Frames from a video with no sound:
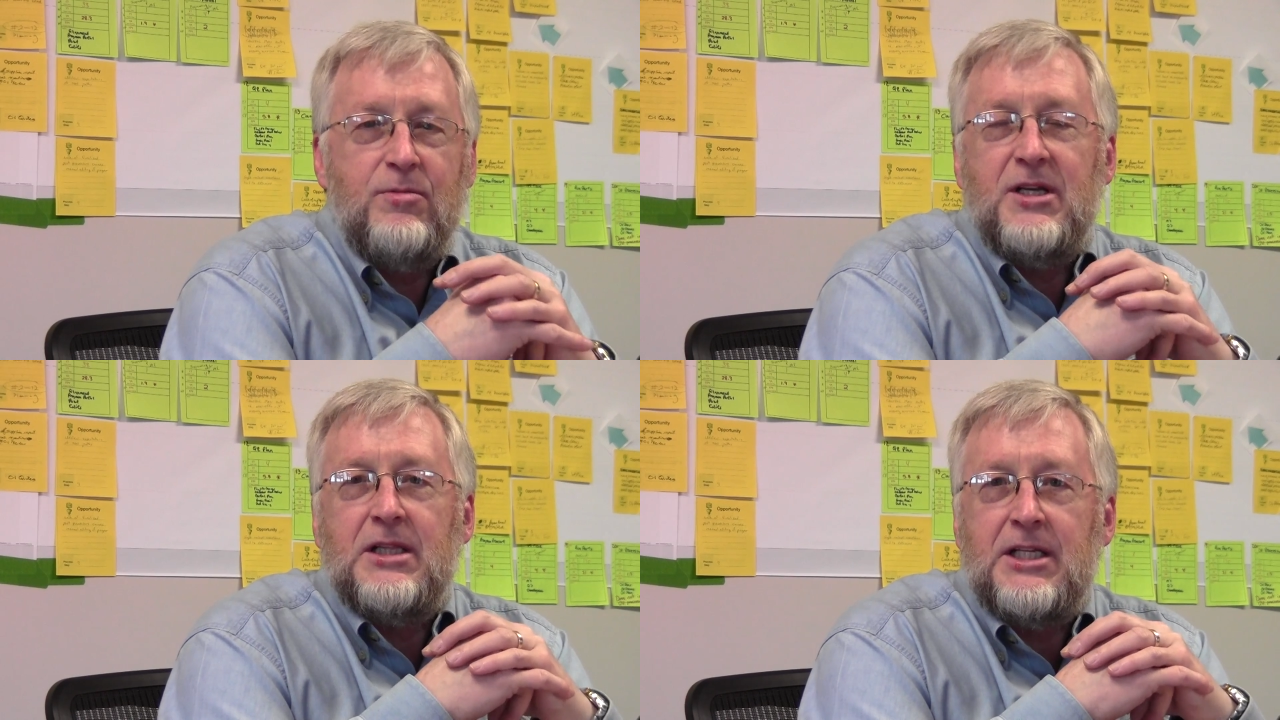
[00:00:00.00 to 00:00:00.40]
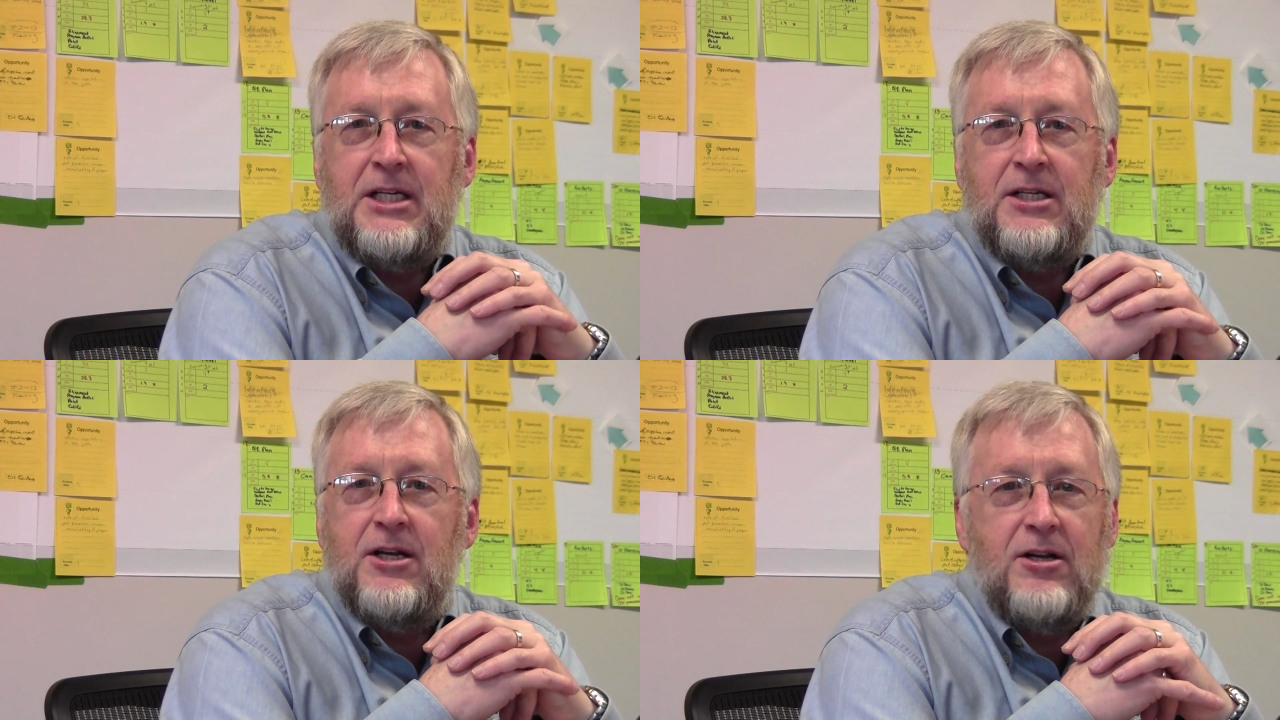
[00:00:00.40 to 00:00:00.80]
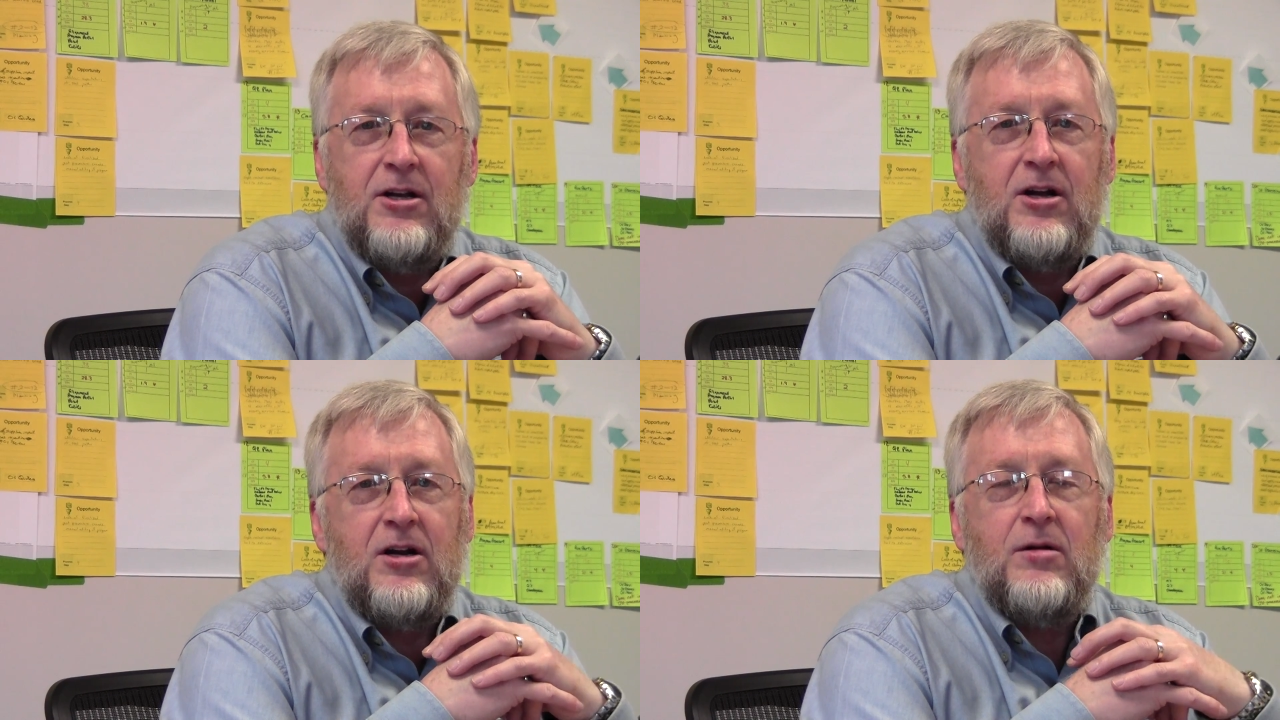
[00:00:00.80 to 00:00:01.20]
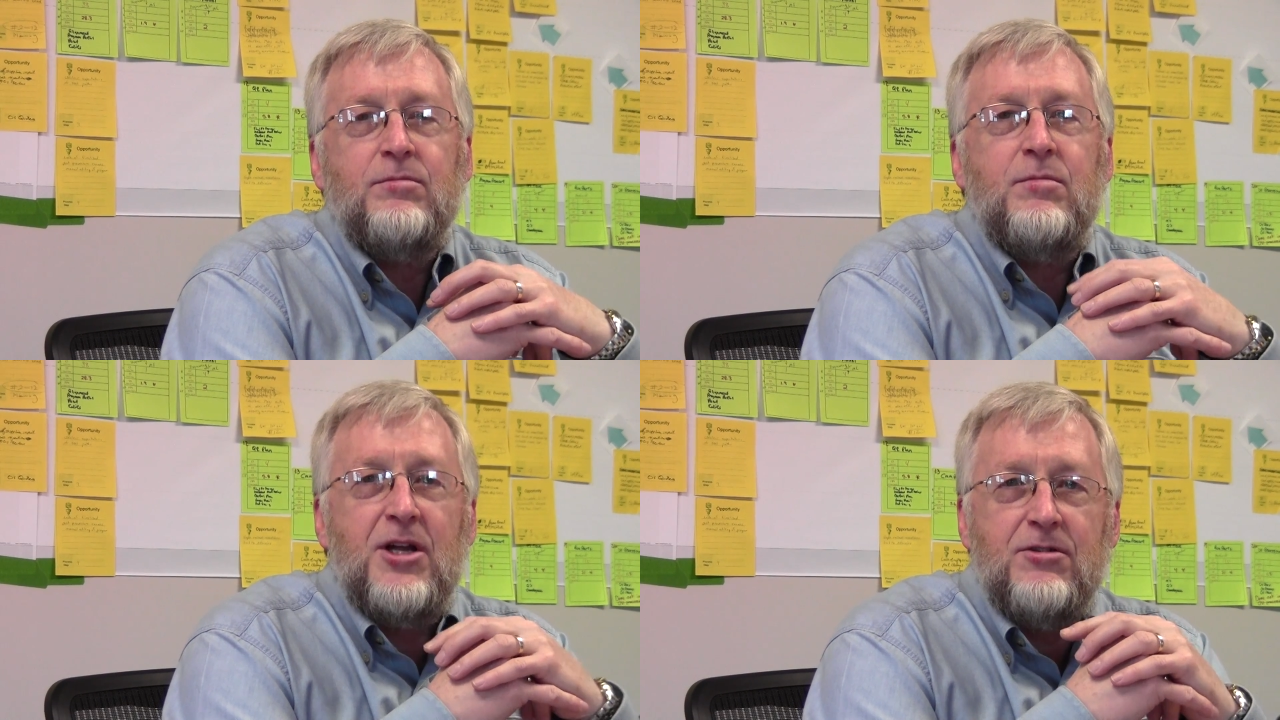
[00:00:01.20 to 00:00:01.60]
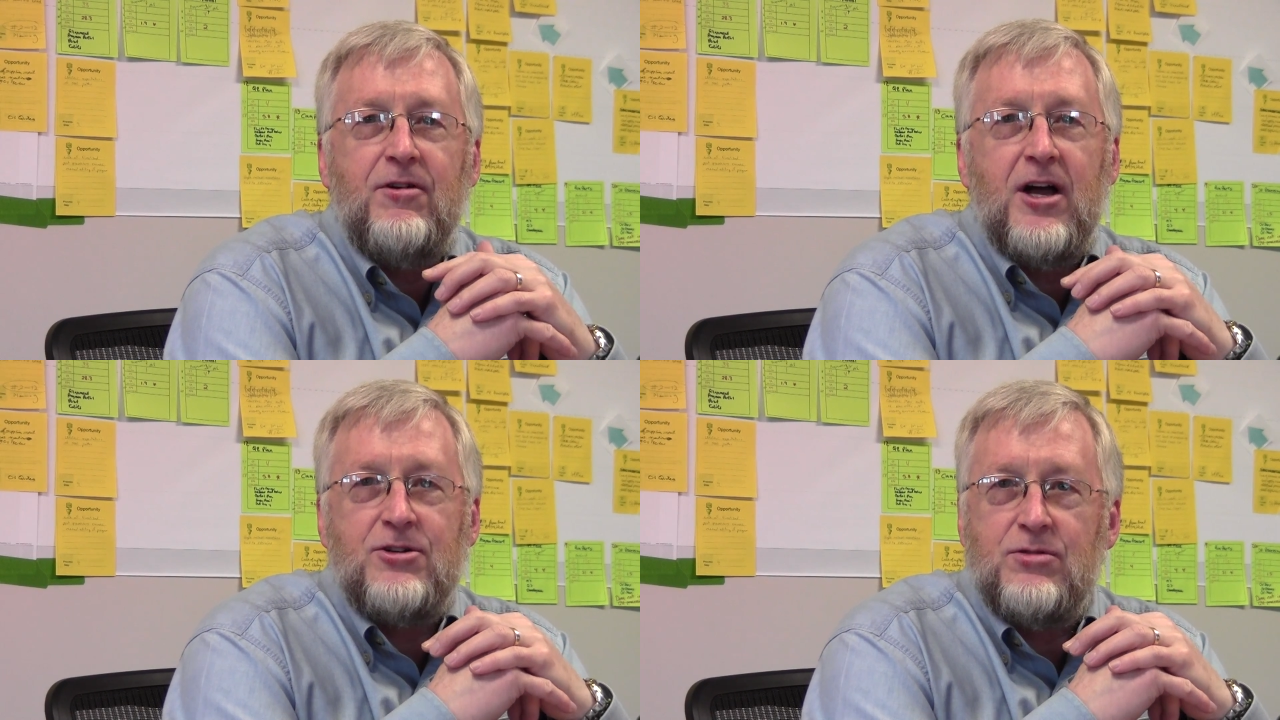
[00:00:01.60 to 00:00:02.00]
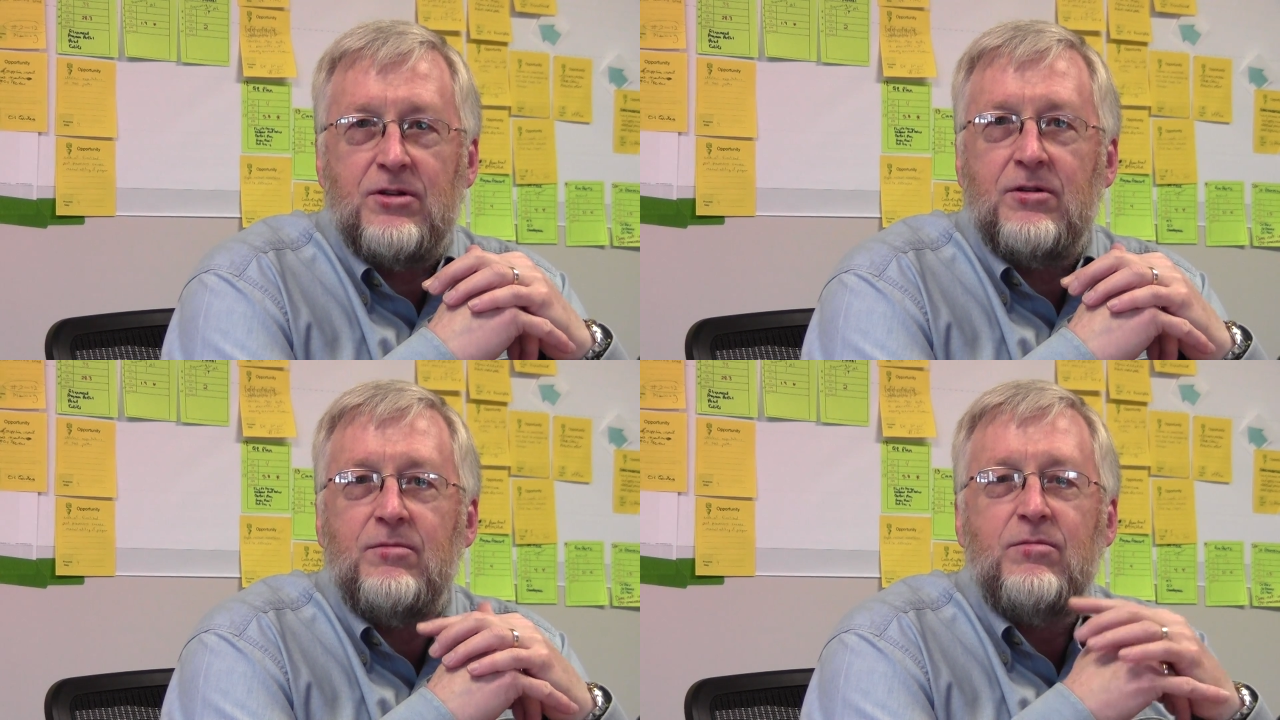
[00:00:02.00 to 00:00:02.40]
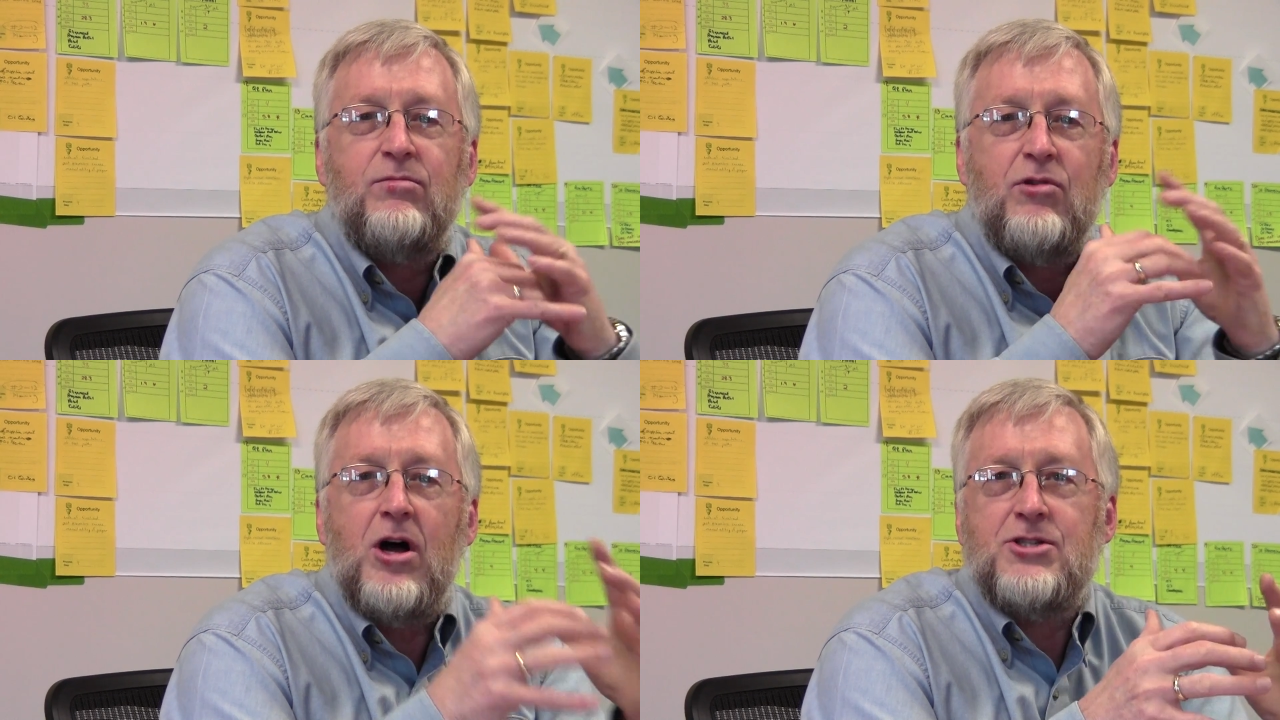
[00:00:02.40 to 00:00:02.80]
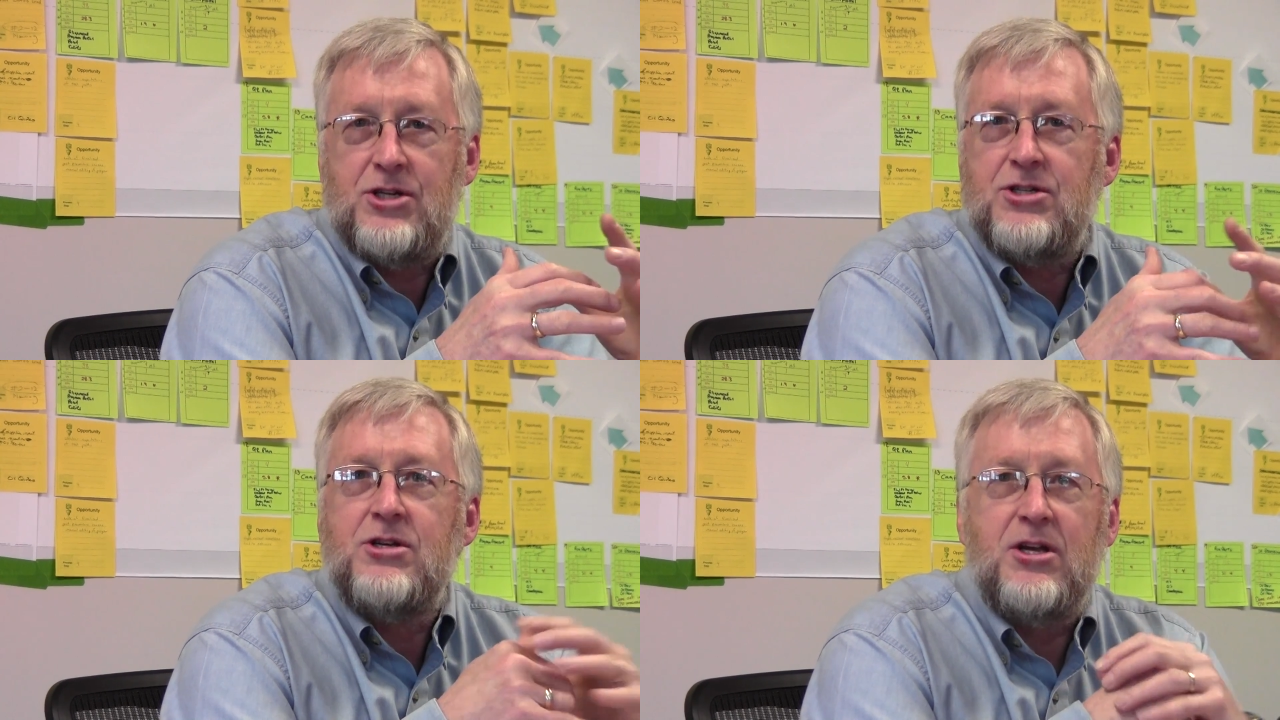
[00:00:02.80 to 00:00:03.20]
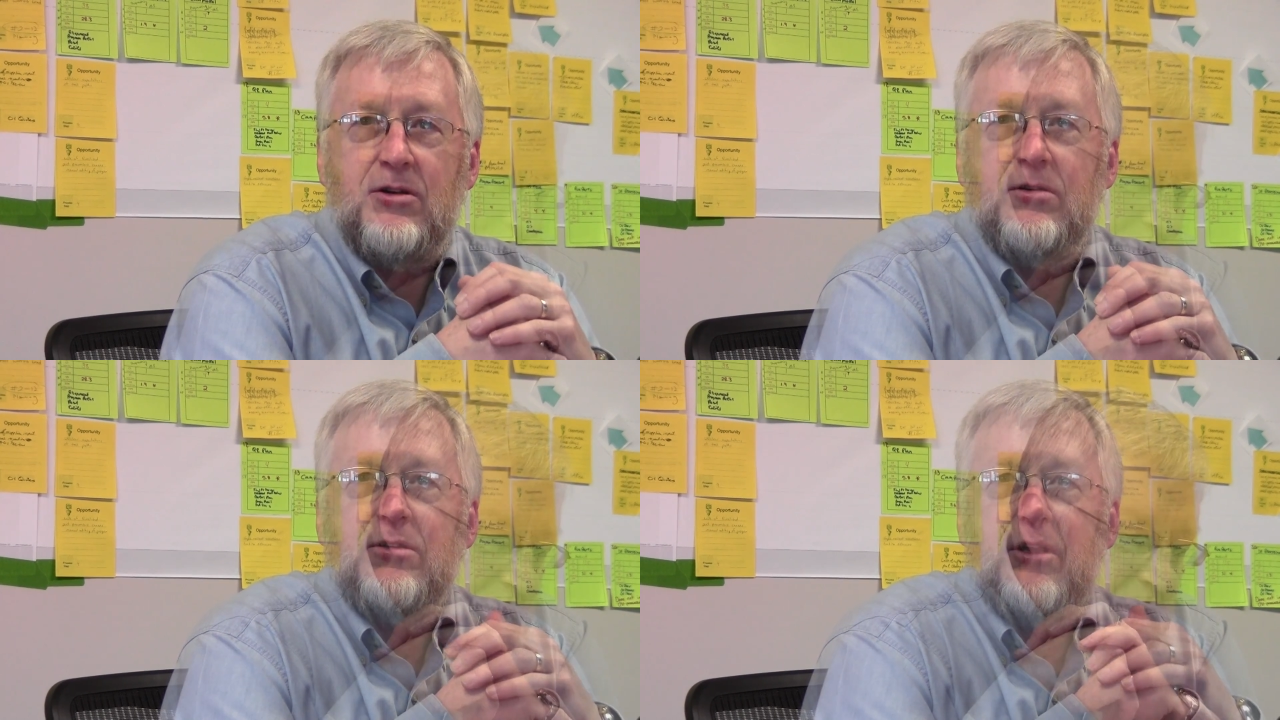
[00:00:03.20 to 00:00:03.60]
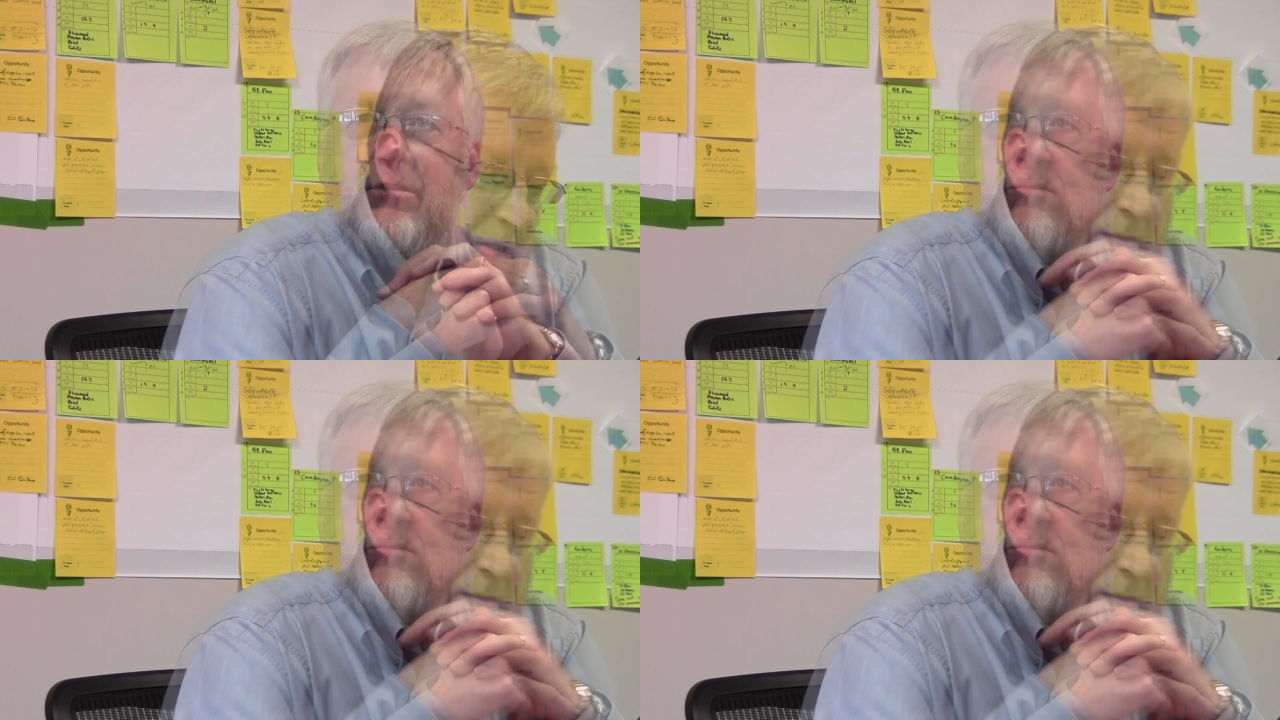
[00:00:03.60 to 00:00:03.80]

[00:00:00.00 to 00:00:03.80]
to be lean in our manufacturing process here.